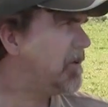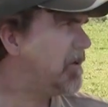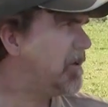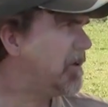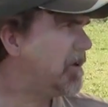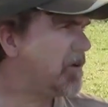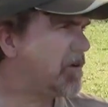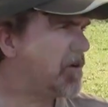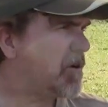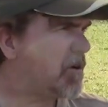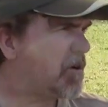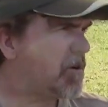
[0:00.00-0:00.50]

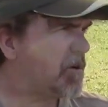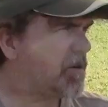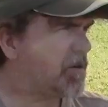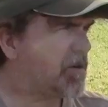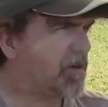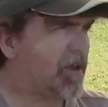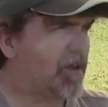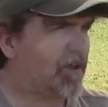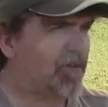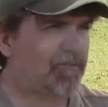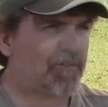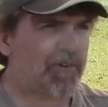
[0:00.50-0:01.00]
you know,
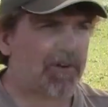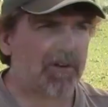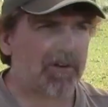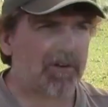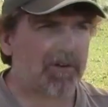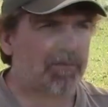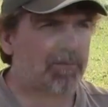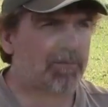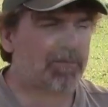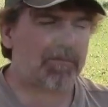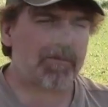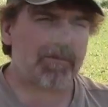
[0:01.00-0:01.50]
if
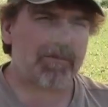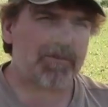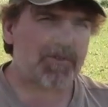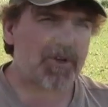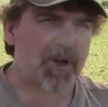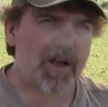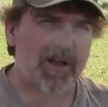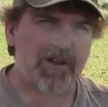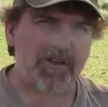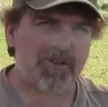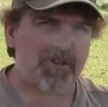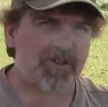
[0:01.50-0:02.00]
you're
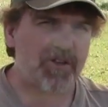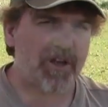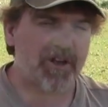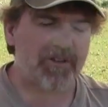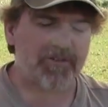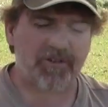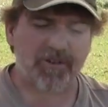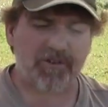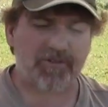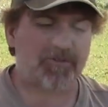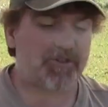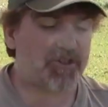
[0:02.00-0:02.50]
trying to
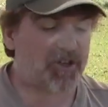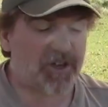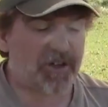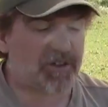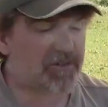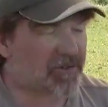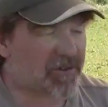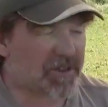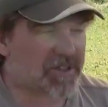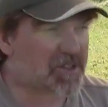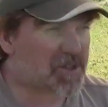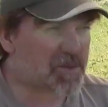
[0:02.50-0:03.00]
shelter
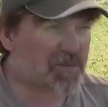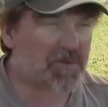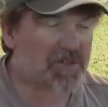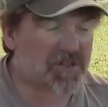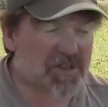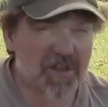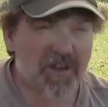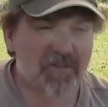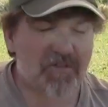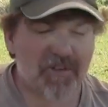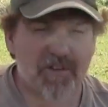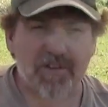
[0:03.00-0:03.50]
children
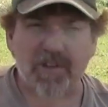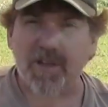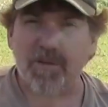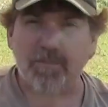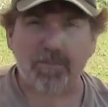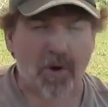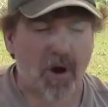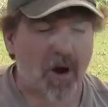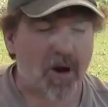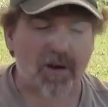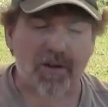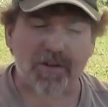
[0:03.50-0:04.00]
specifically,
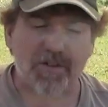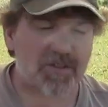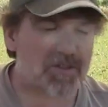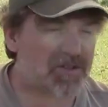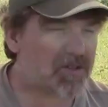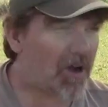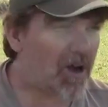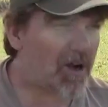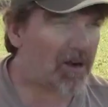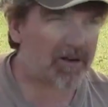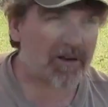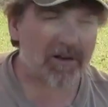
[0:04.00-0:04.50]
parks,
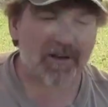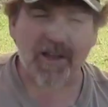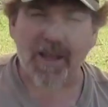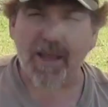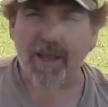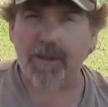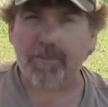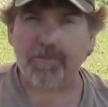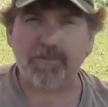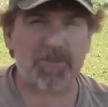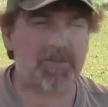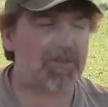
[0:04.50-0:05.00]
soccer
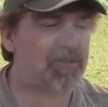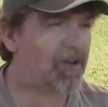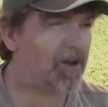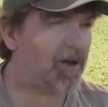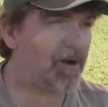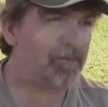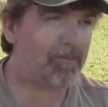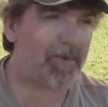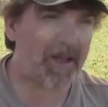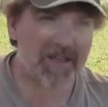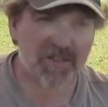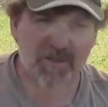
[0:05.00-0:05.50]
games,
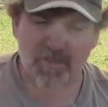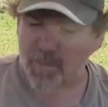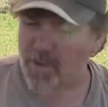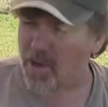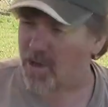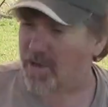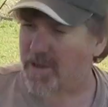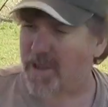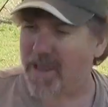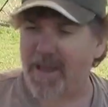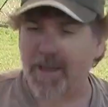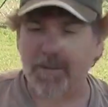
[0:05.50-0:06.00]

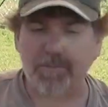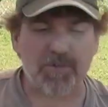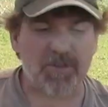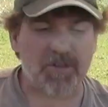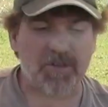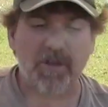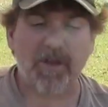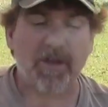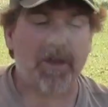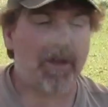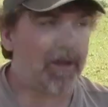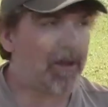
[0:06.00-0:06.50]
baseball games,
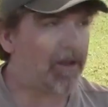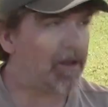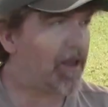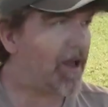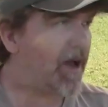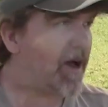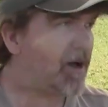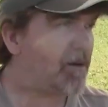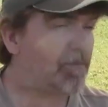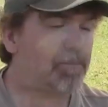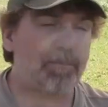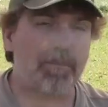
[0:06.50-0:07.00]

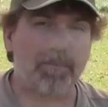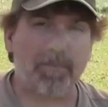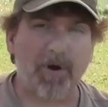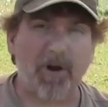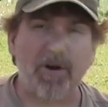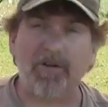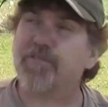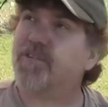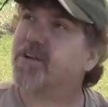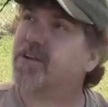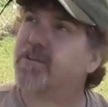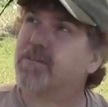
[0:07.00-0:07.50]
yeah,
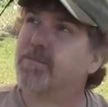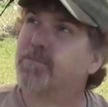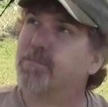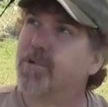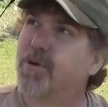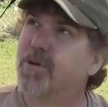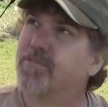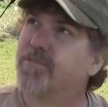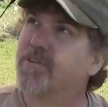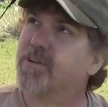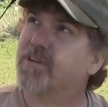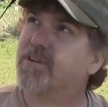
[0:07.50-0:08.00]

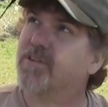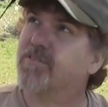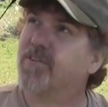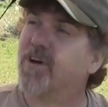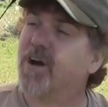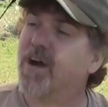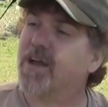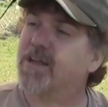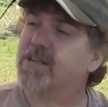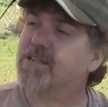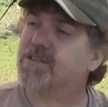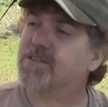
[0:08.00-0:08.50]
perfect
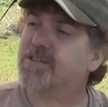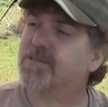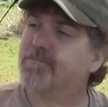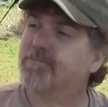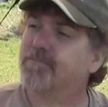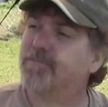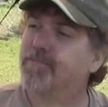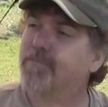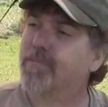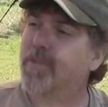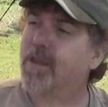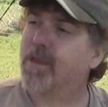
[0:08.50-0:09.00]
device.
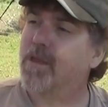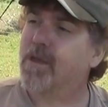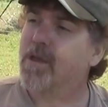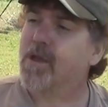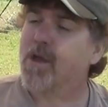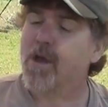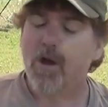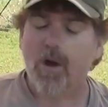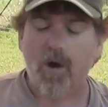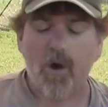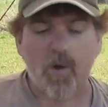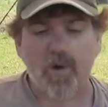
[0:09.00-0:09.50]

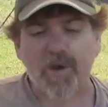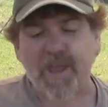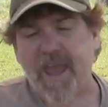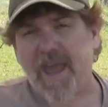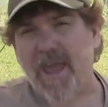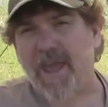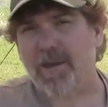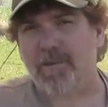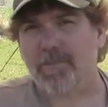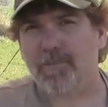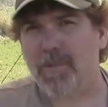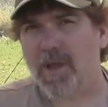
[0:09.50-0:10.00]

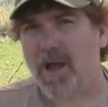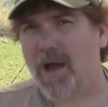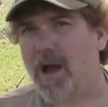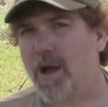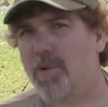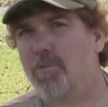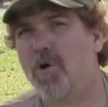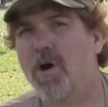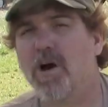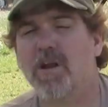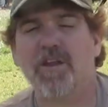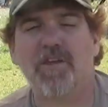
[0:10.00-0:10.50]
Okay,
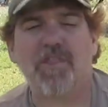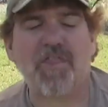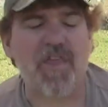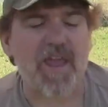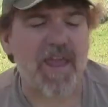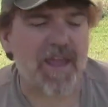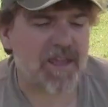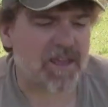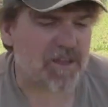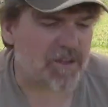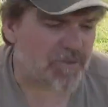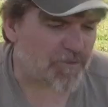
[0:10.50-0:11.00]
I want to
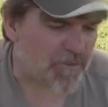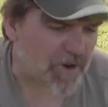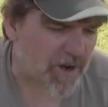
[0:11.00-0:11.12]
thank you